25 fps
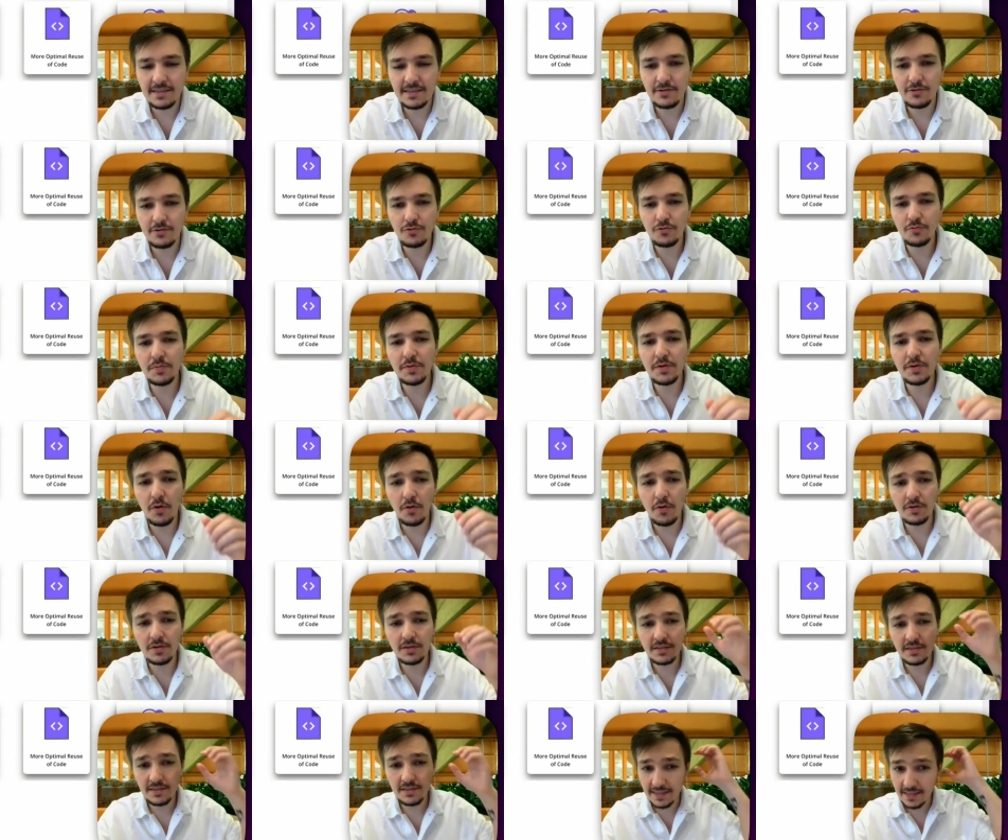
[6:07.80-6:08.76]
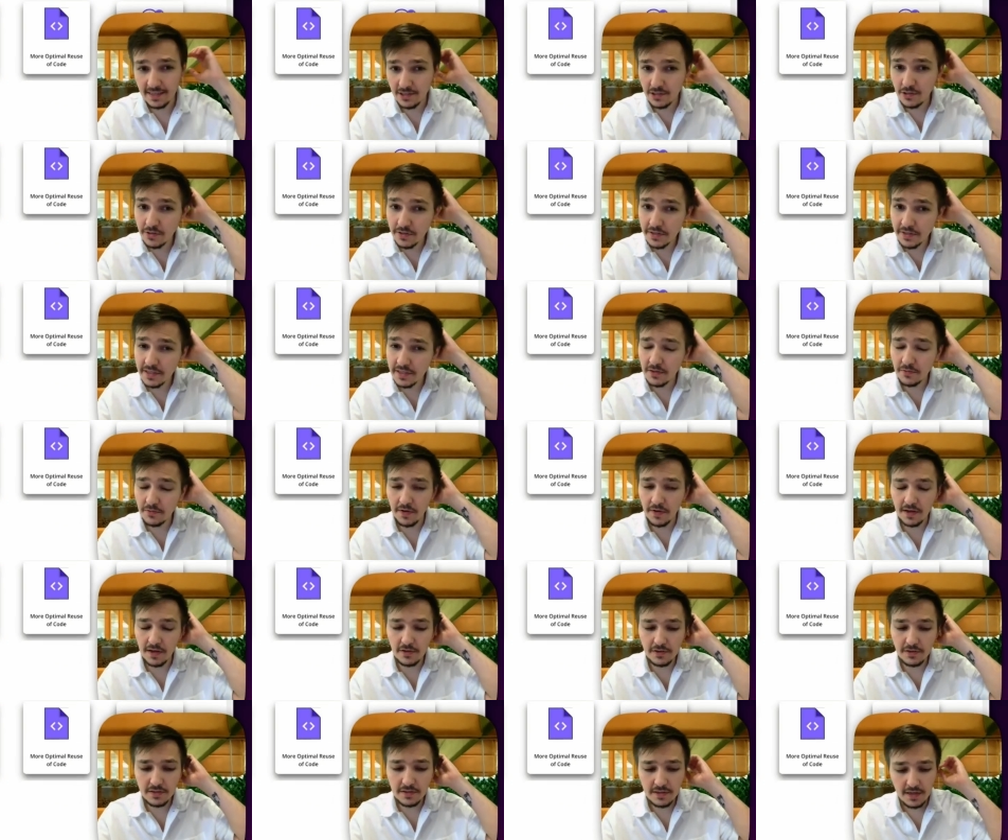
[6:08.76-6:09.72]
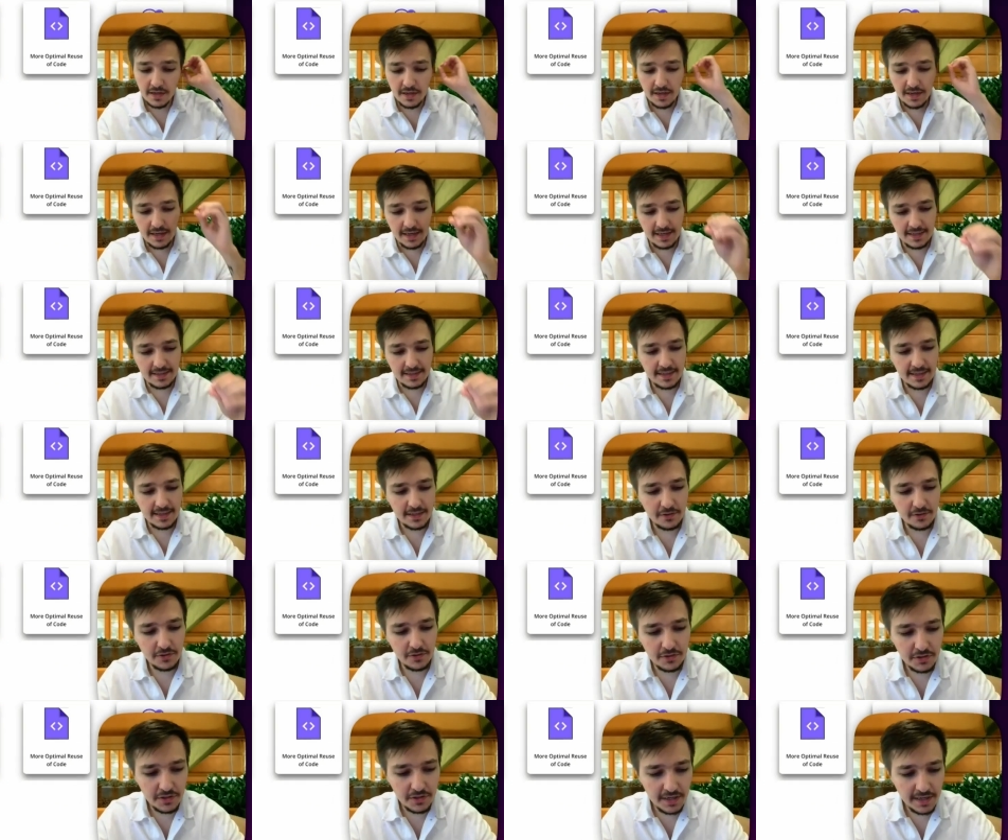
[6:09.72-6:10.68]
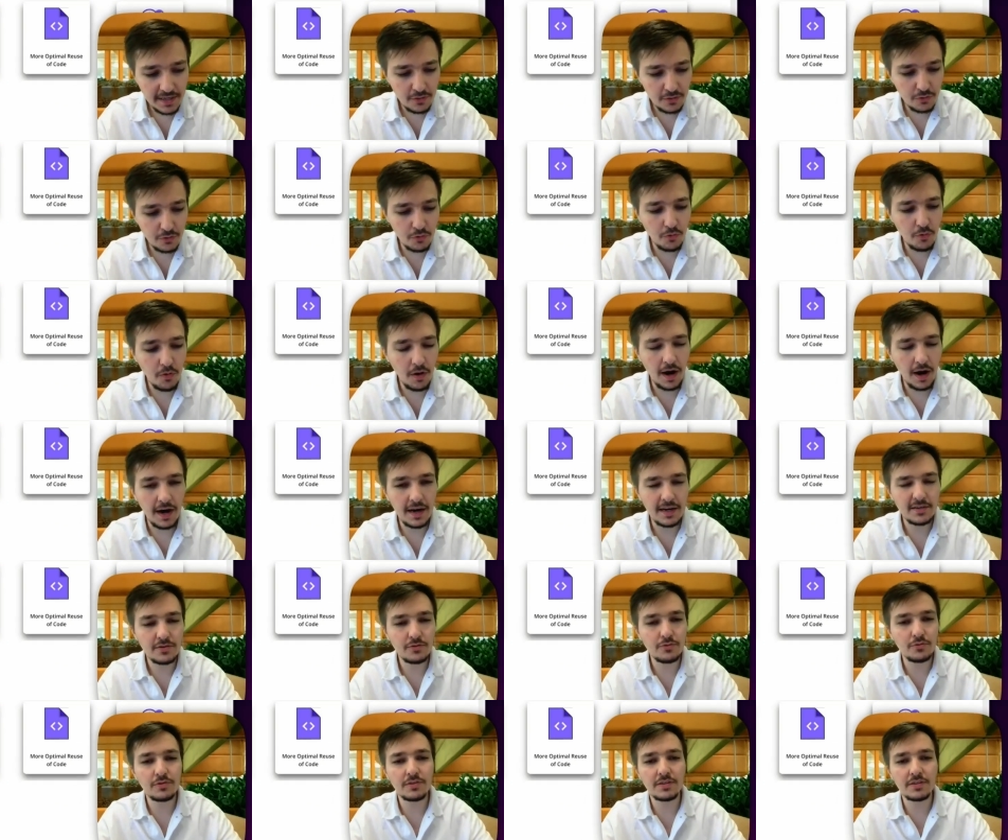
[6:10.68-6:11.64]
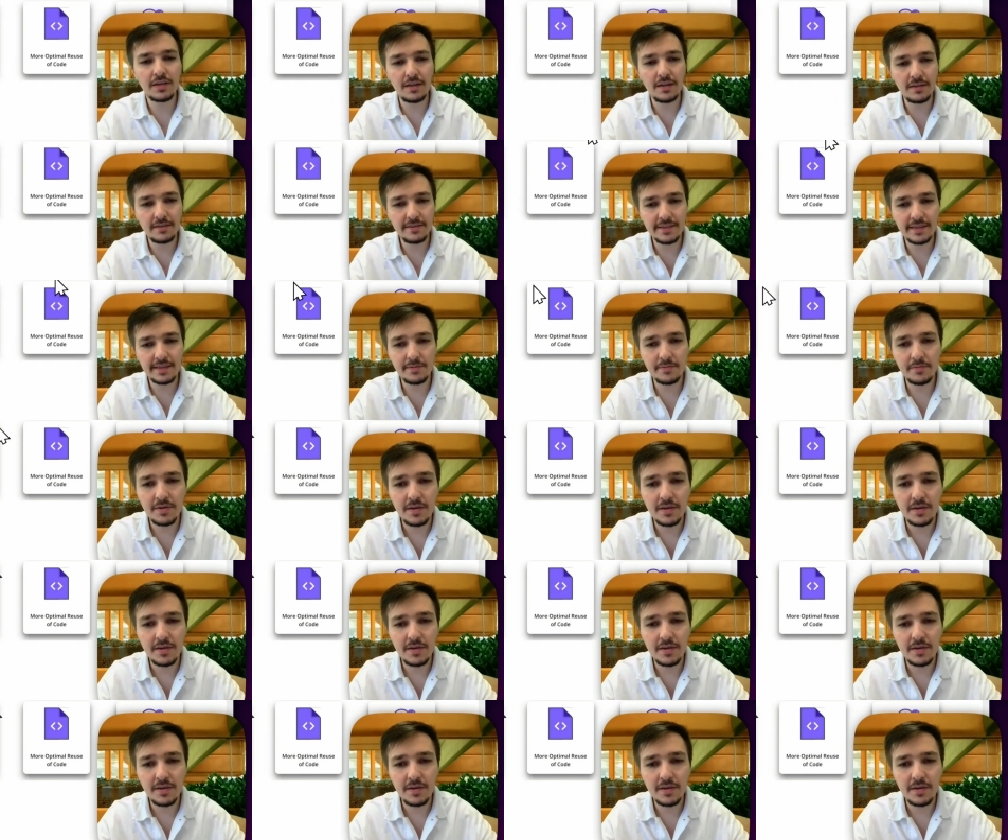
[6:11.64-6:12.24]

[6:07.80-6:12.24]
to be honest, like unique values. It's like you're too hard to sell them